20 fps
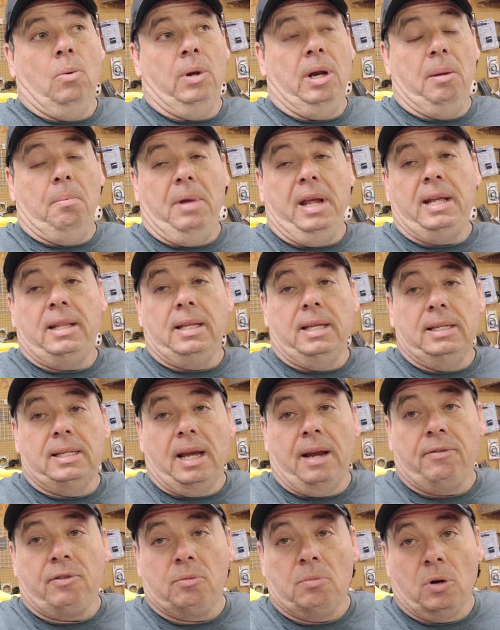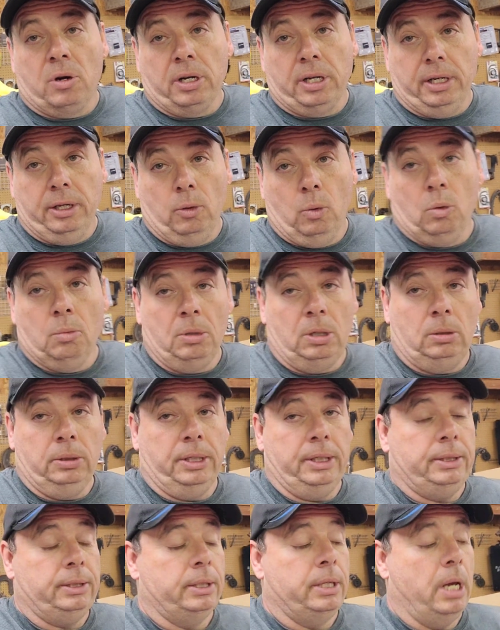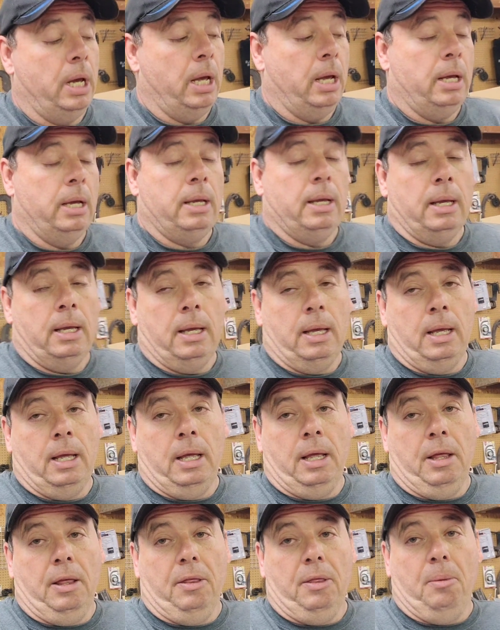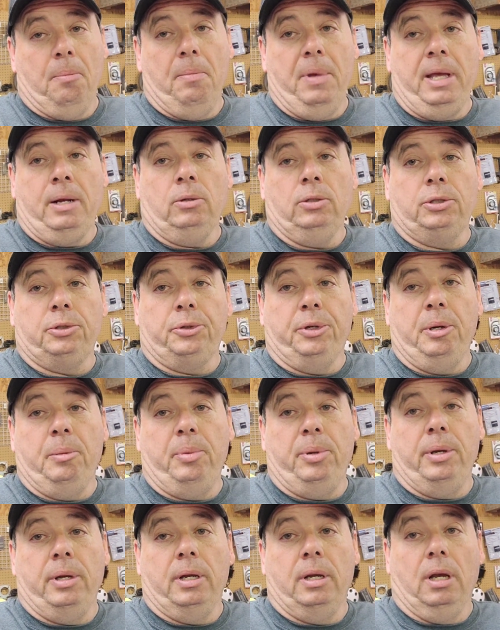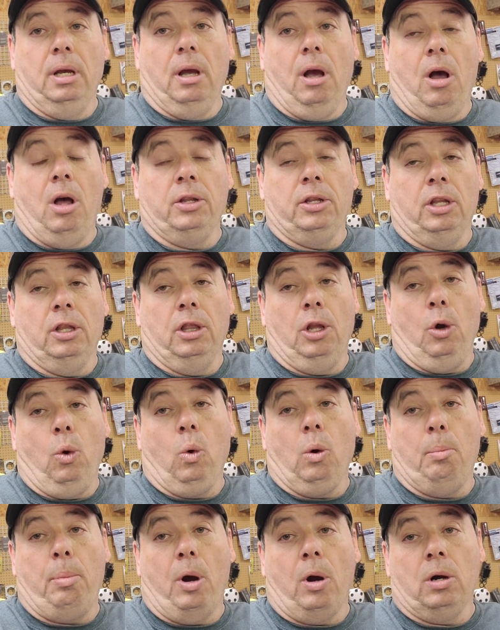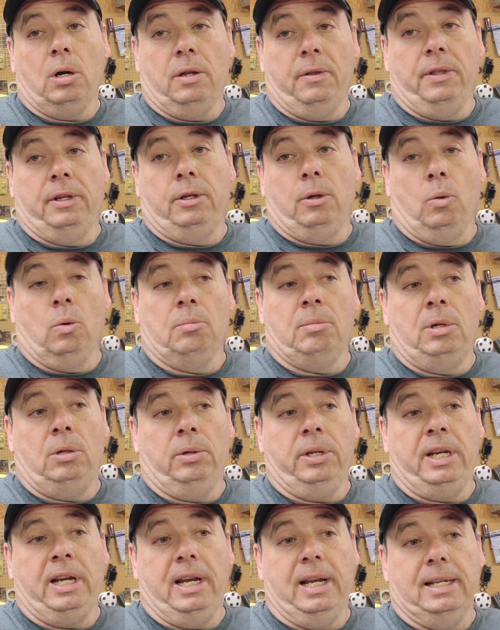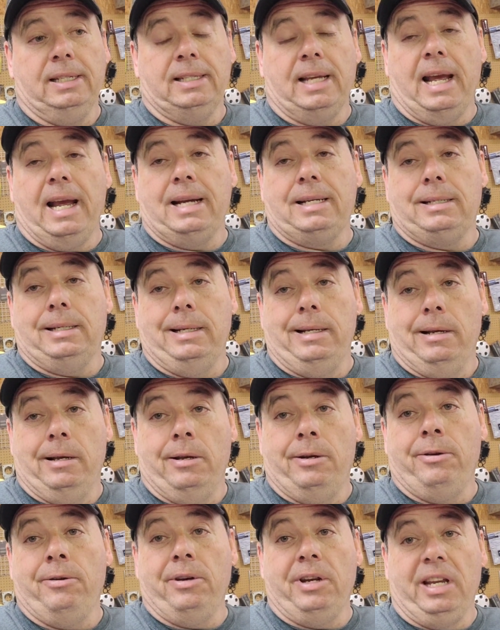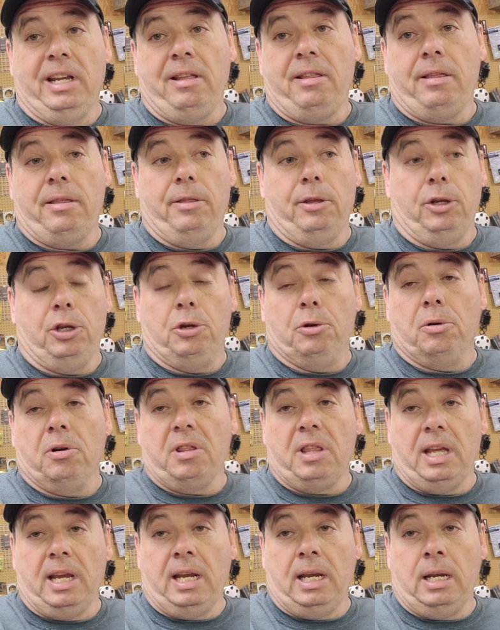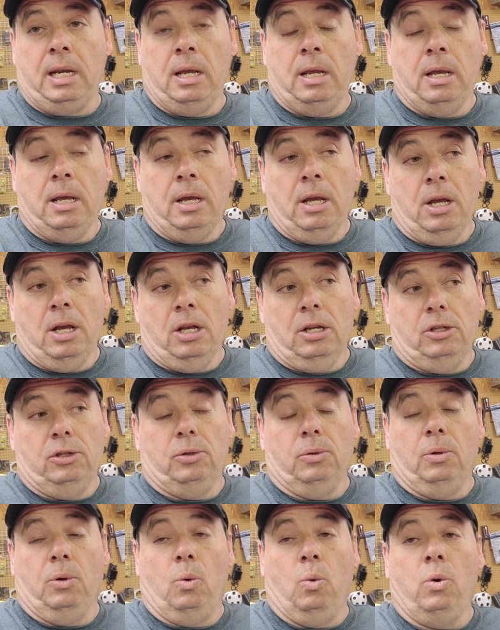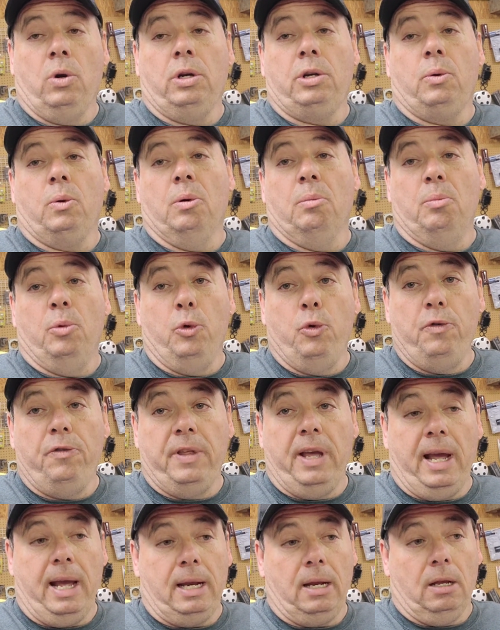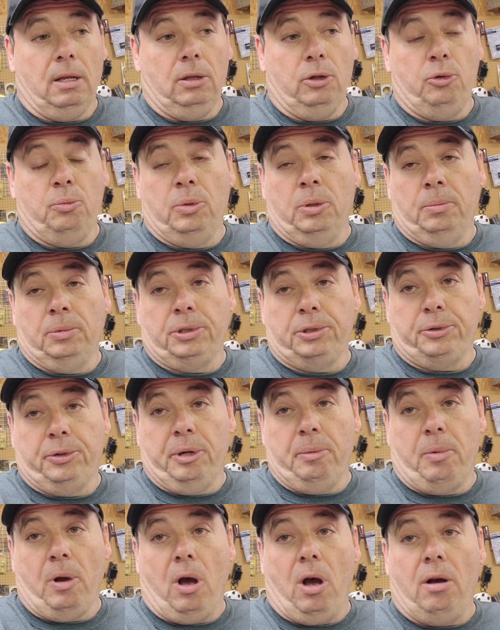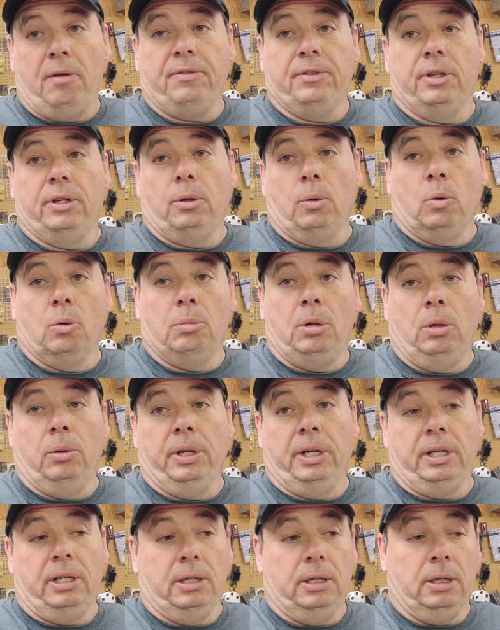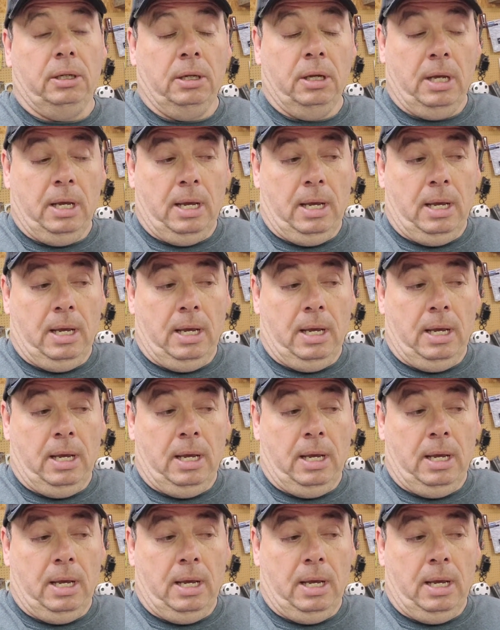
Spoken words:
when they make these aftermarket door moldings, the metal strip on the lower part of the door molding is actually underneath the urethane. So in order to remove that aluminum strip off the door molding to